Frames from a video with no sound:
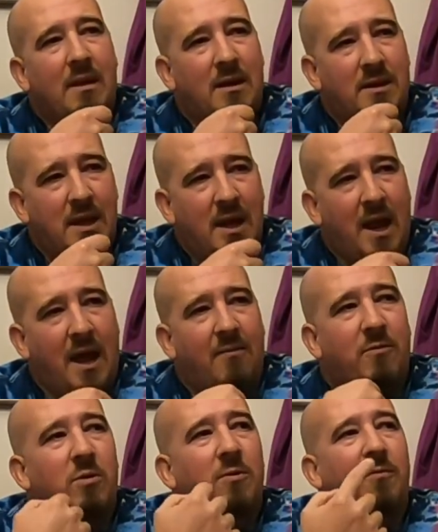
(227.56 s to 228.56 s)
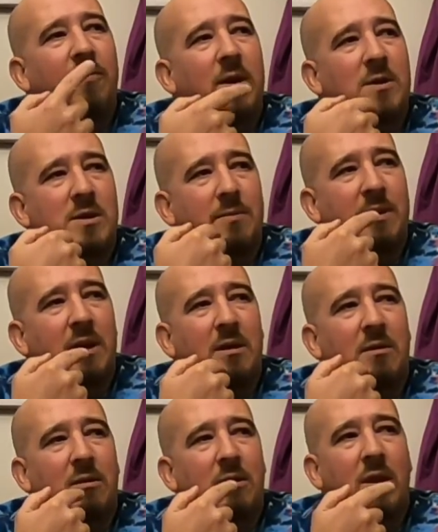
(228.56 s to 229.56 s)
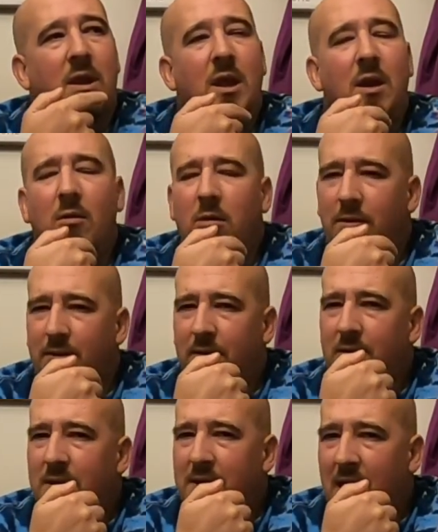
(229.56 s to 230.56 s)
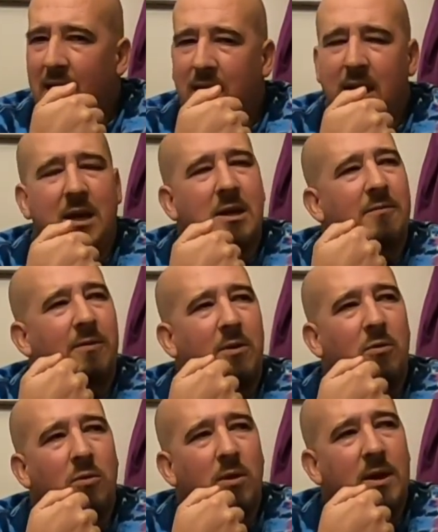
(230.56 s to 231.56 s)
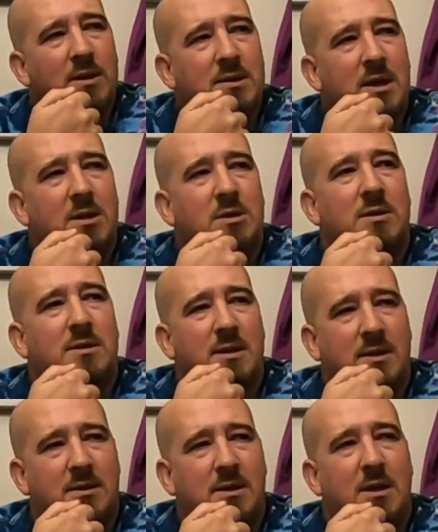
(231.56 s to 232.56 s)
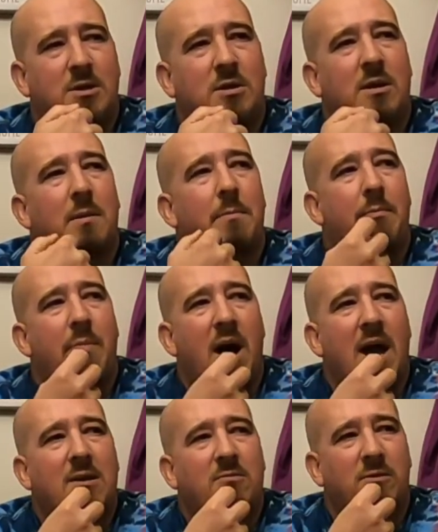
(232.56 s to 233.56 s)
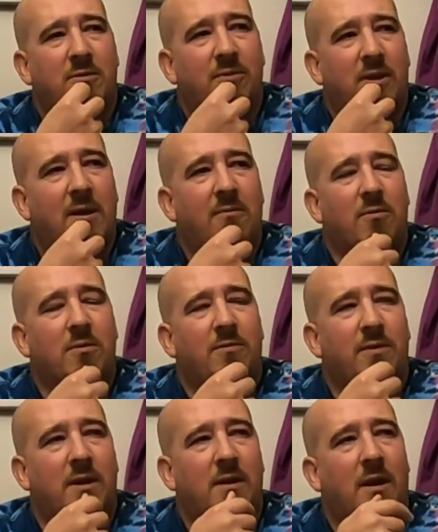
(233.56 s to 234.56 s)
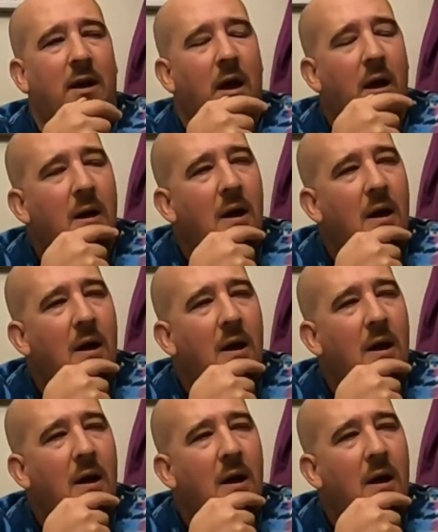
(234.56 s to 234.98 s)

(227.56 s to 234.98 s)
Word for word: And then after the finish, I'm getting a little, little tiny hint of a cooling sensation combined with the flavor of the vanilla.